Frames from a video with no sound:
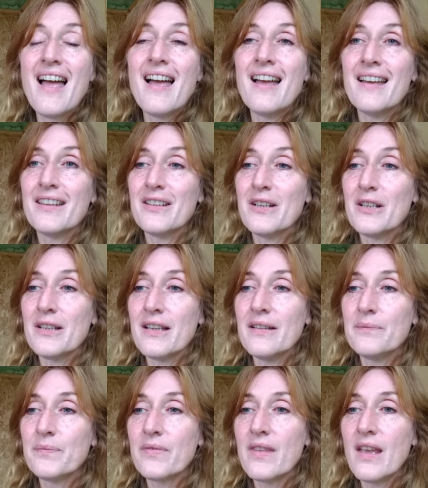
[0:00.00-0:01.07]
and
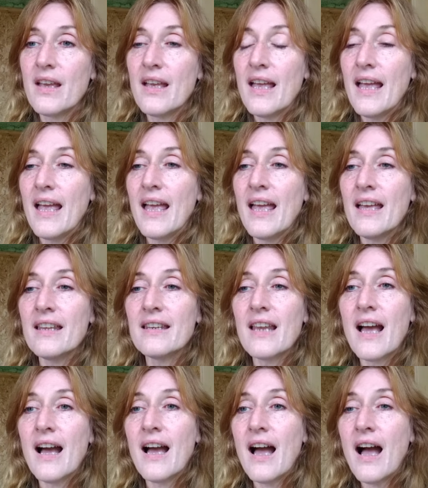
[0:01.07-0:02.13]
and
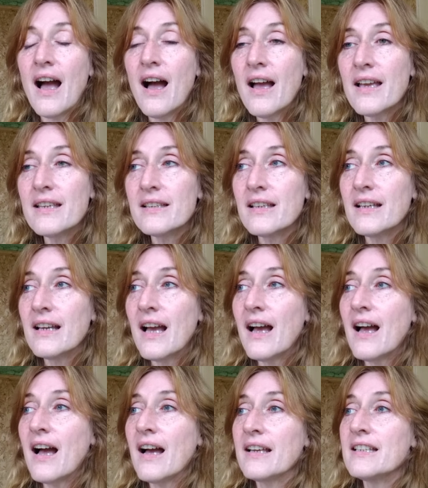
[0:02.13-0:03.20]
I
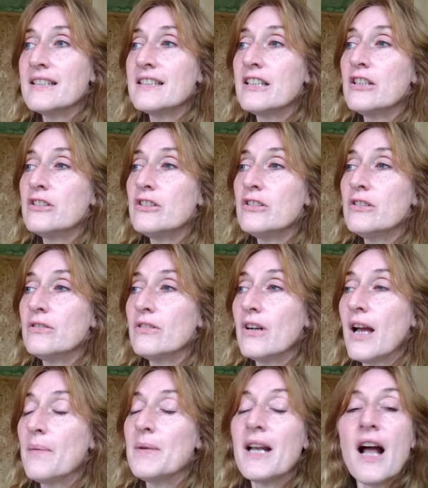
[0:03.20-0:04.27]
I continue,
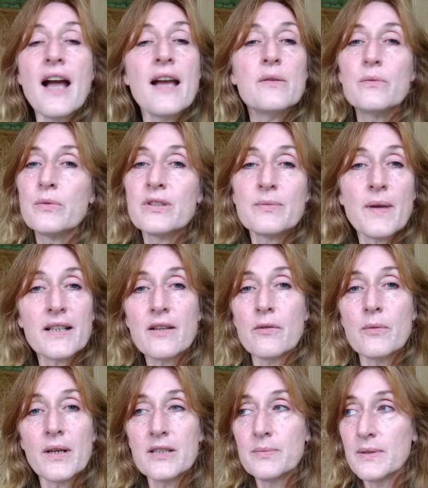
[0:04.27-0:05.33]
I mean, I respect
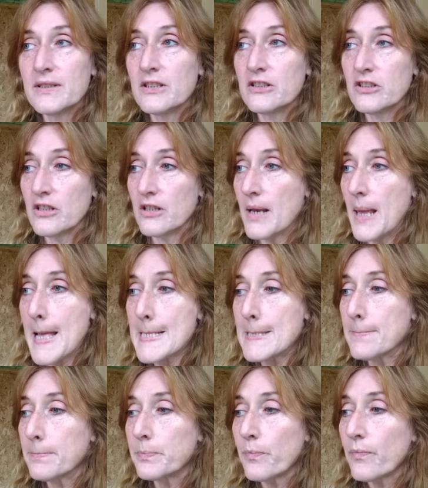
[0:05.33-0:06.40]
everybody's position,
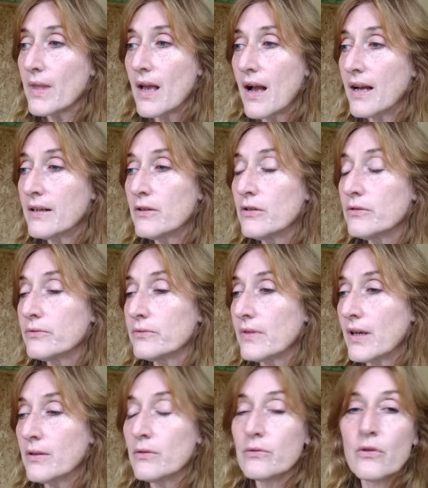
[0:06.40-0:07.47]
and I
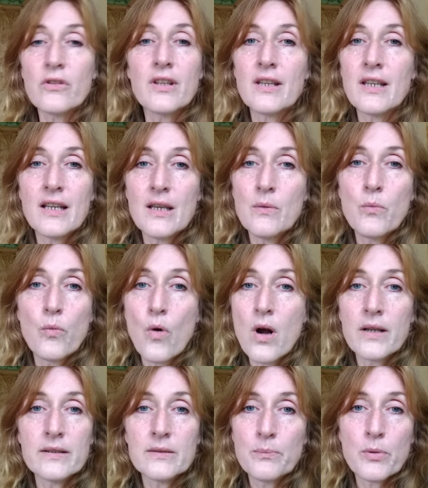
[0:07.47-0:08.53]
don't know that any
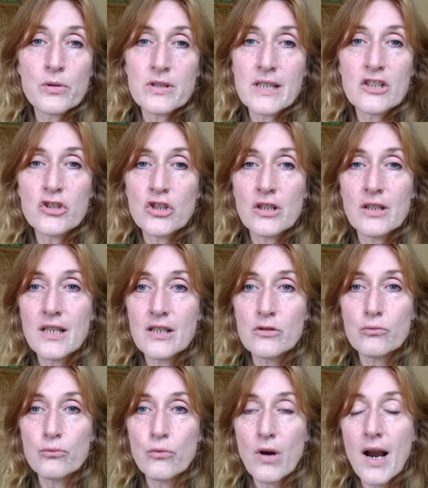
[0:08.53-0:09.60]
one position is
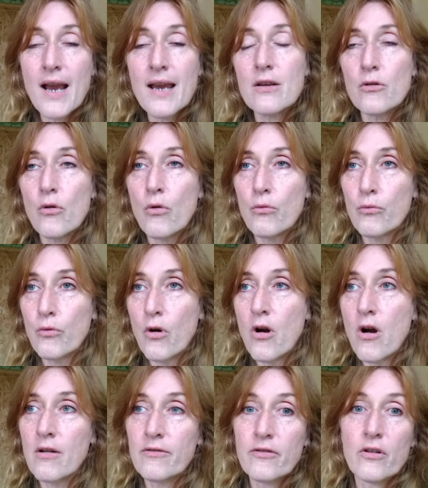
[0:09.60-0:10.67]
right or
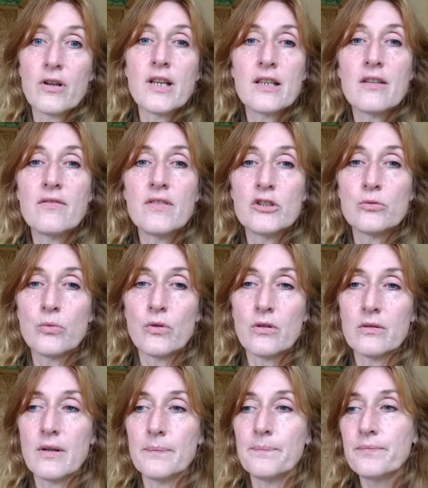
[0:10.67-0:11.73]
wrong for an
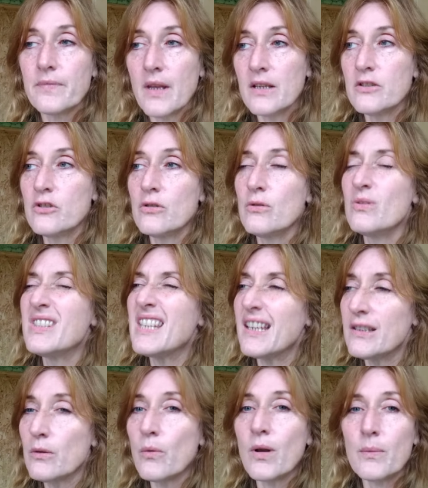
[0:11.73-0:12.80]
individual. I do
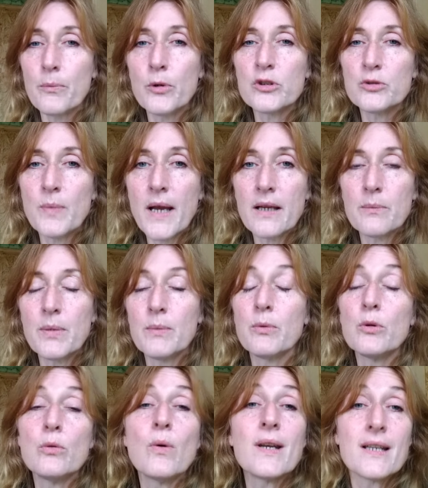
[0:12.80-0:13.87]
tend to want to push back at
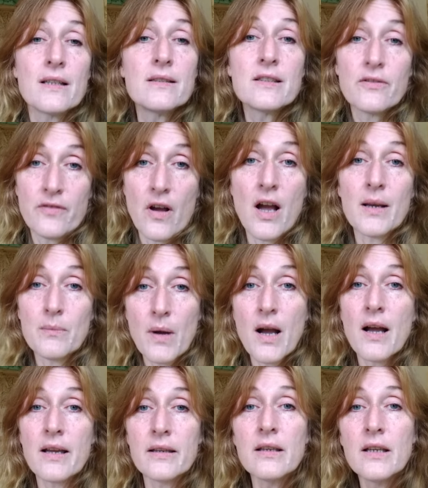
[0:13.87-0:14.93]
people who want to define
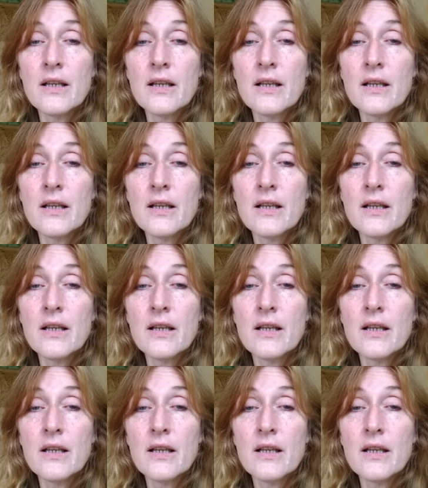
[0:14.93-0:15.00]
my